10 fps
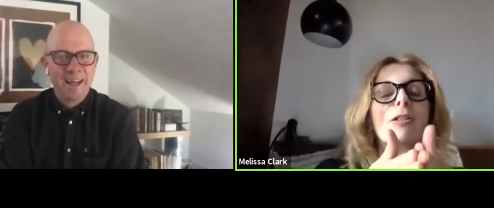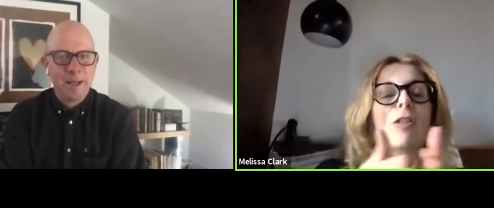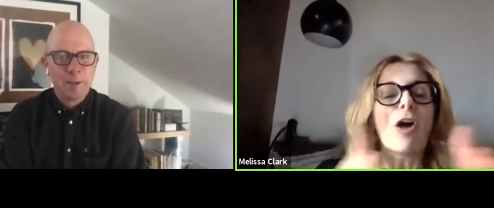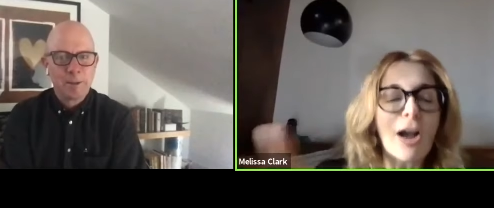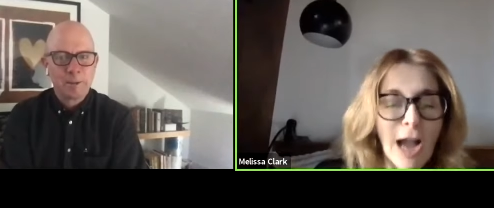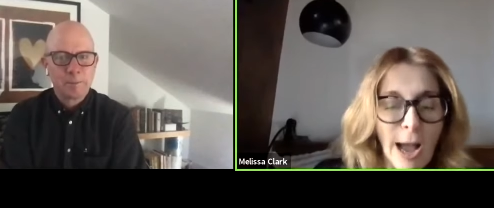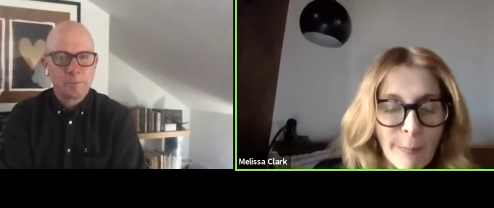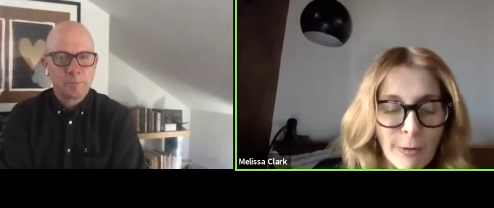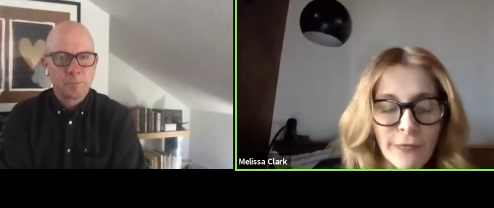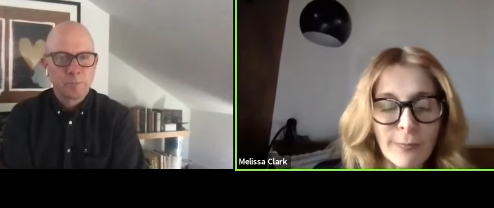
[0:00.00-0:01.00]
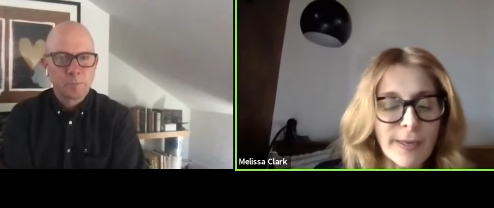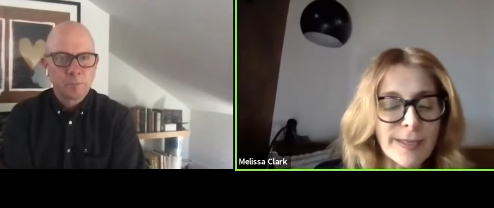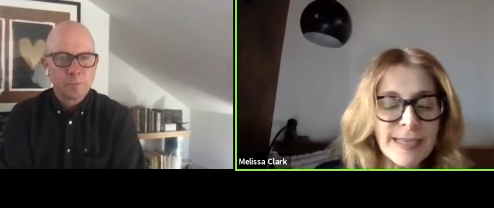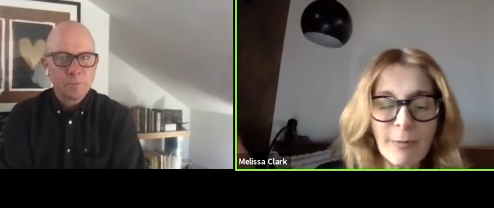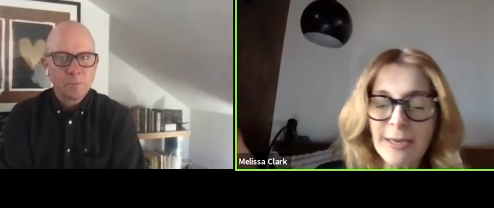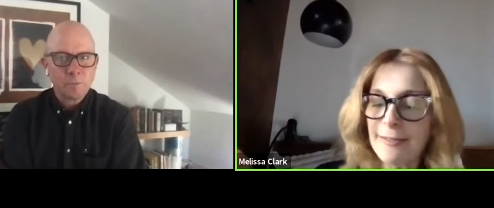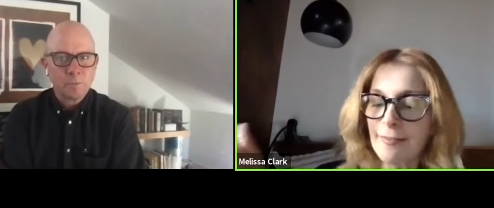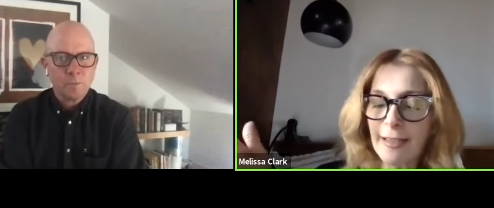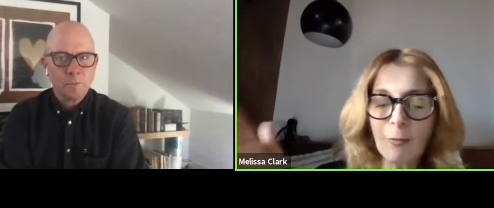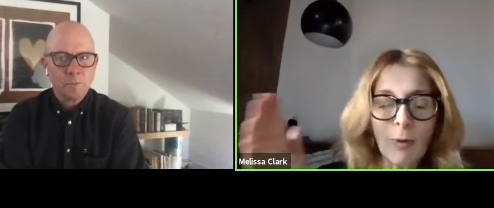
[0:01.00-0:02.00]
Speaker 1: long operas because that way it's
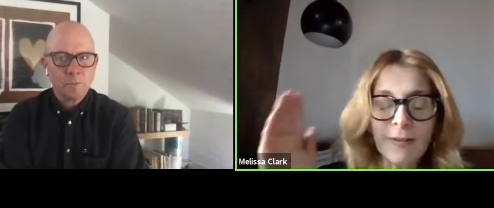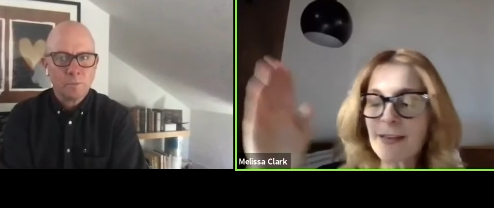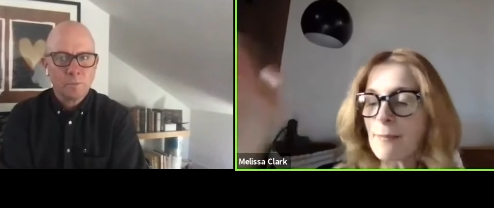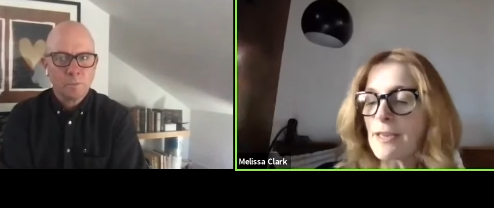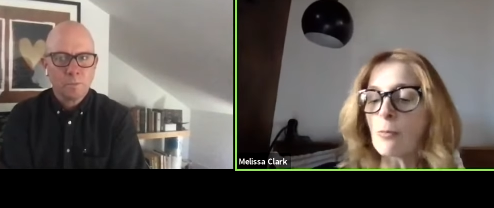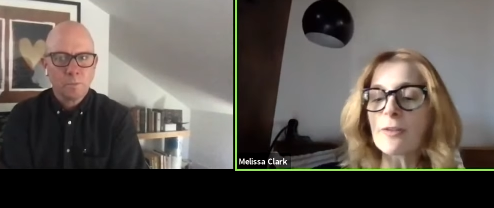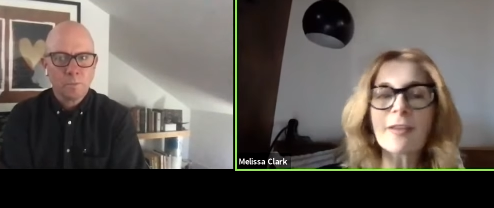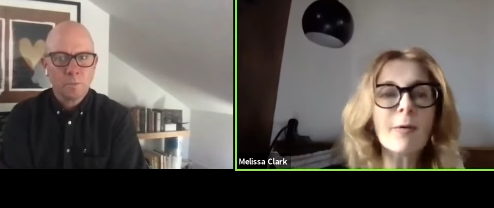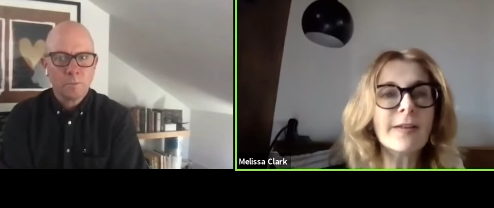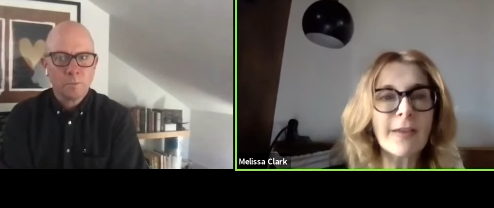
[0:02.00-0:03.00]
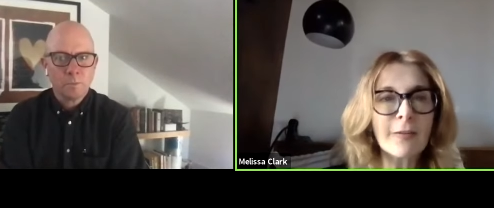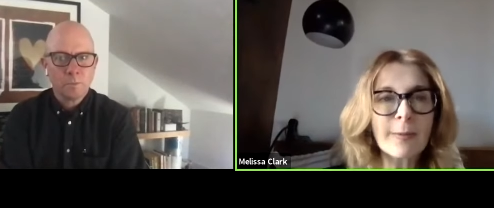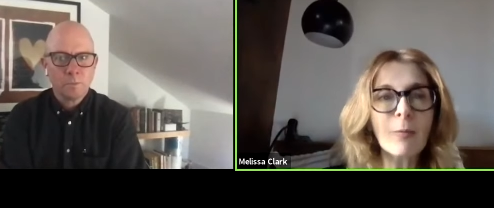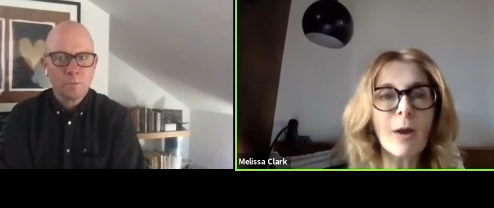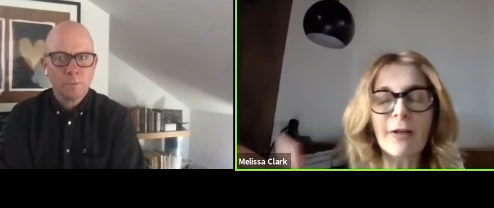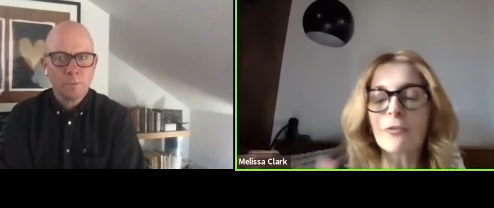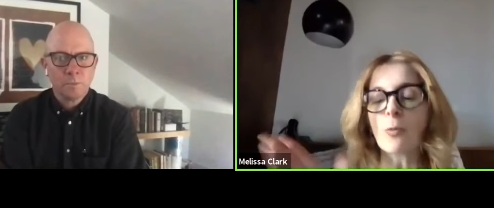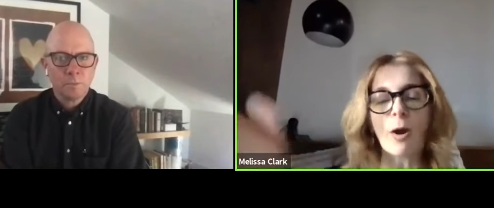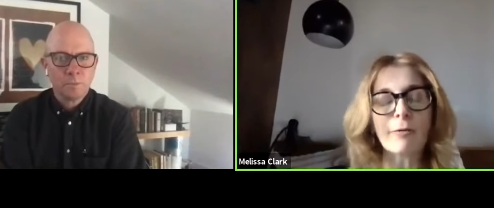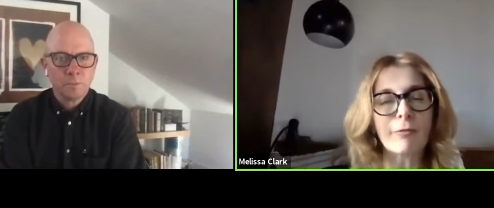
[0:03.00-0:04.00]
like once I'm once I it takes me a while to
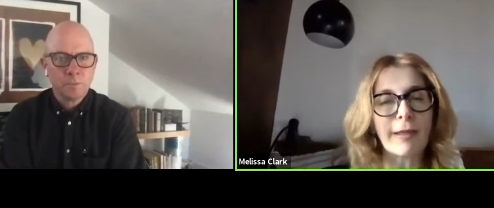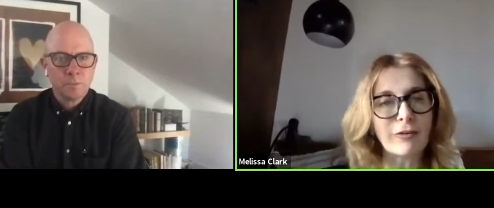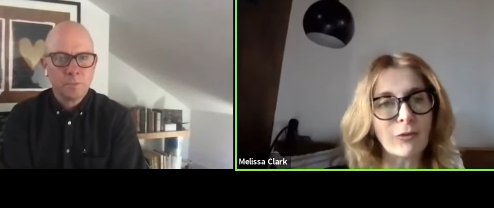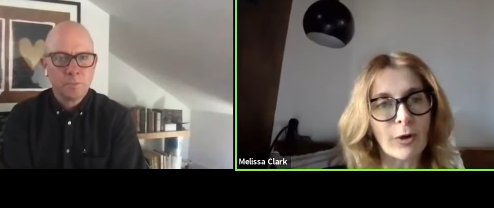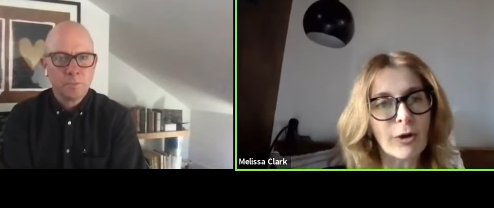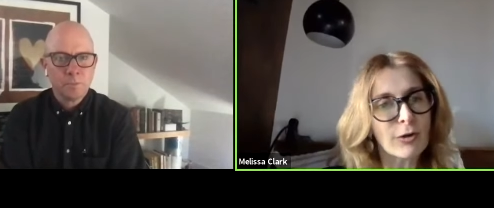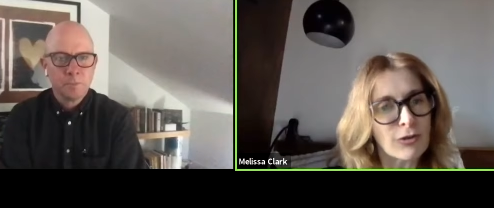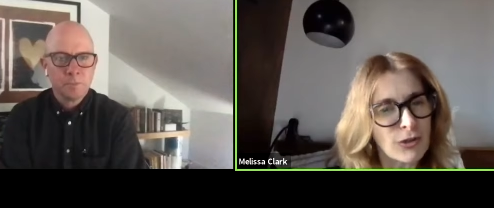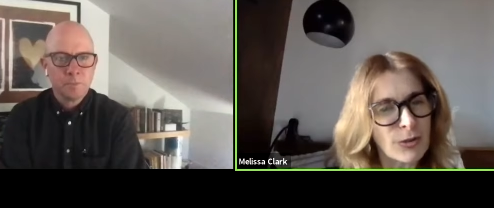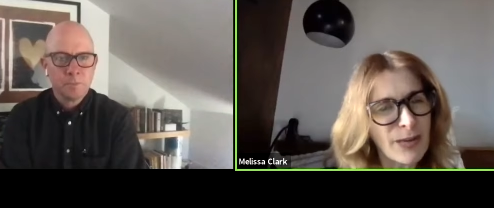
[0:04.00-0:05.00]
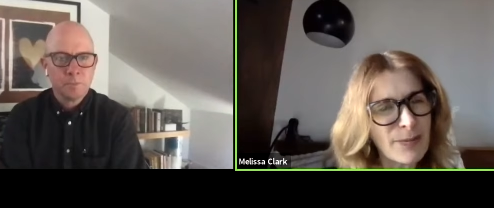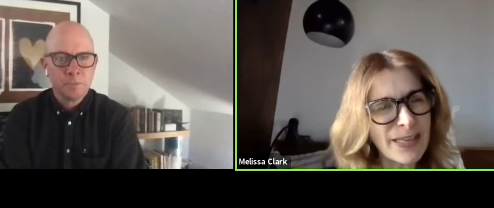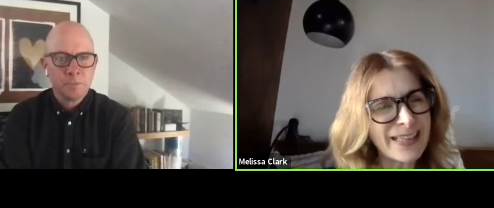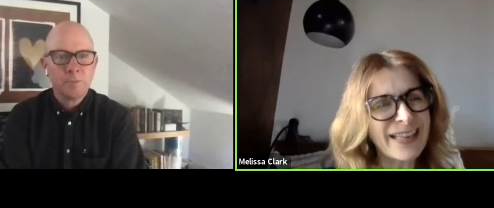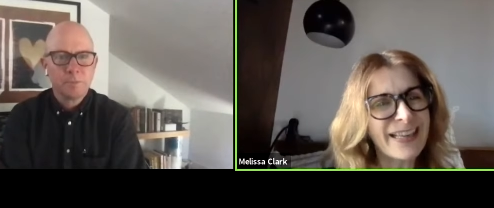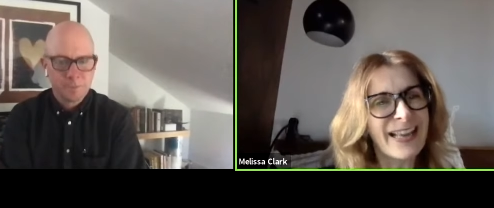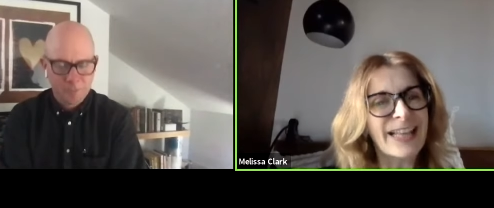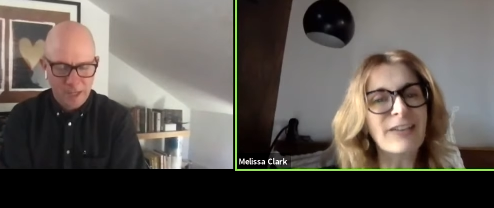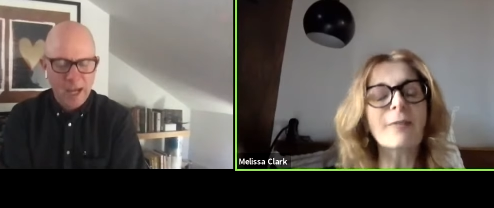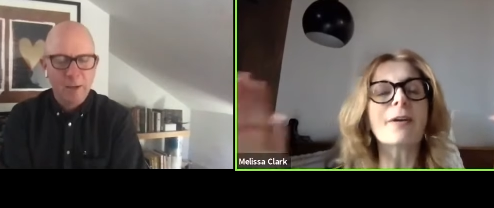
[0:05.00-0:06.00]
walk through that door. Do you know what I mean? And
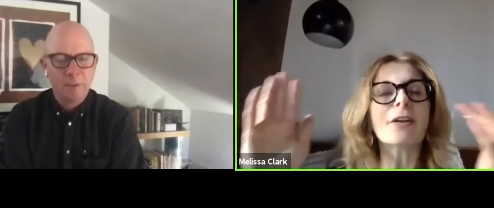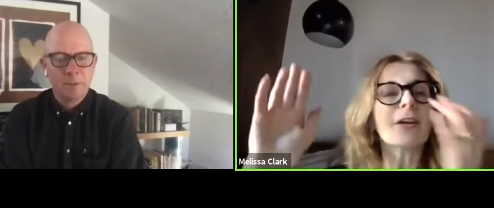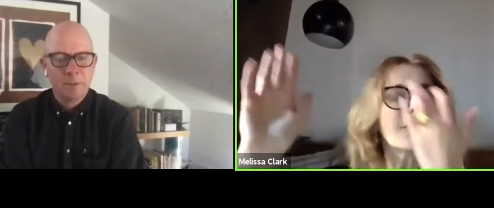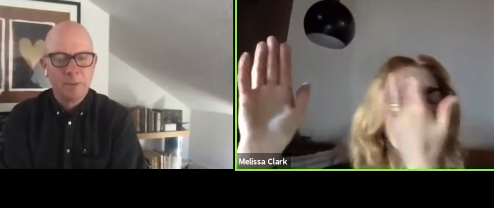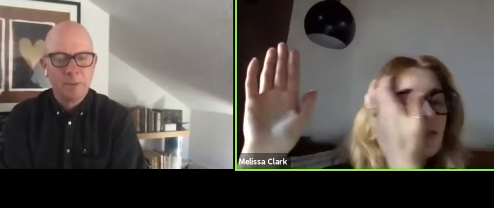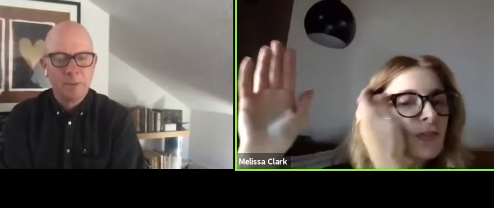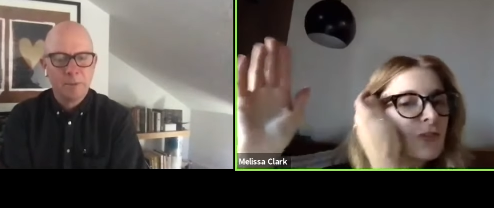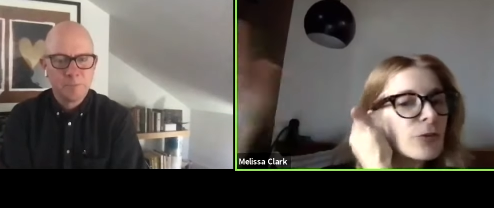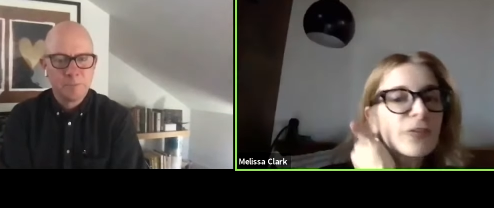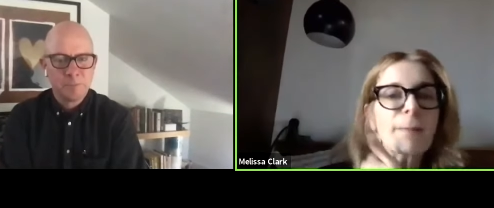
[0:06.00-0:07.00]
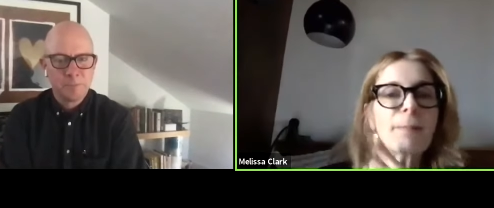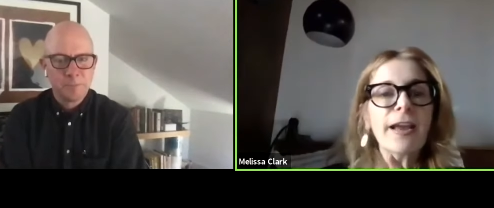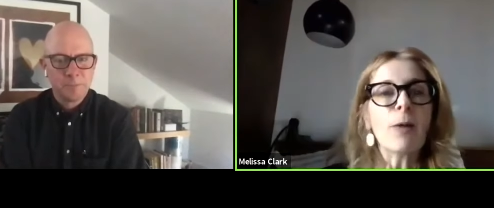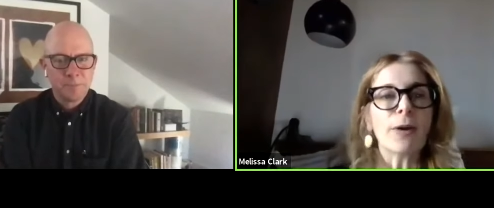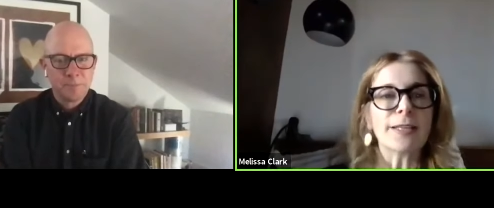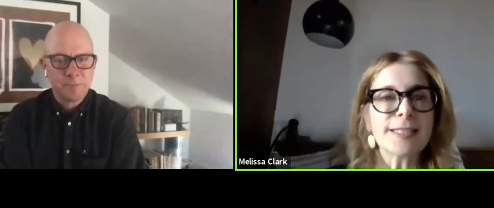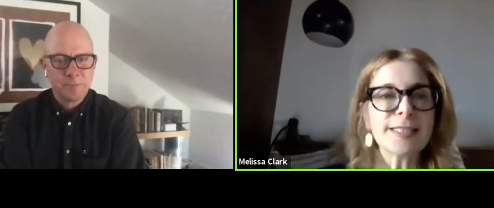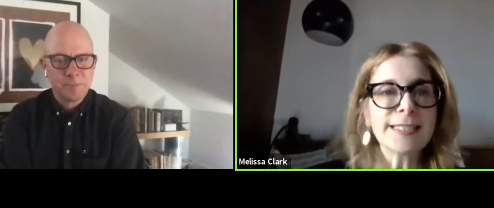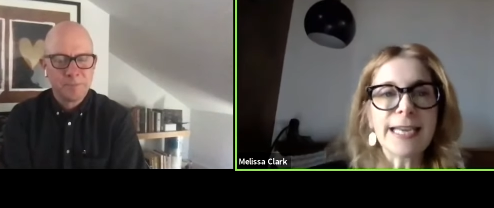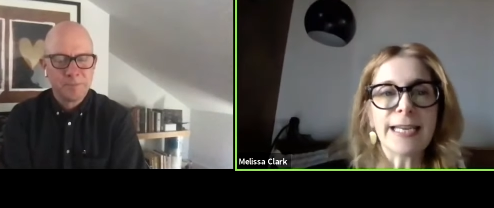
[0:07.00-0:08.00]
if yeah. I'm gonna do something, I want to
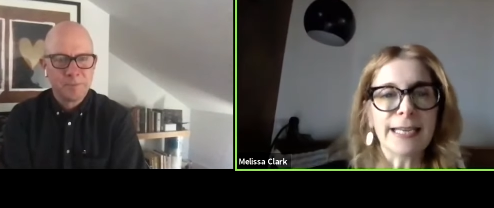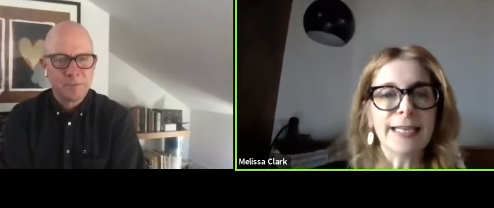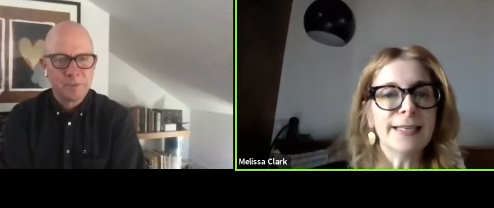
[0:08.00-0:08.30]
stay in it.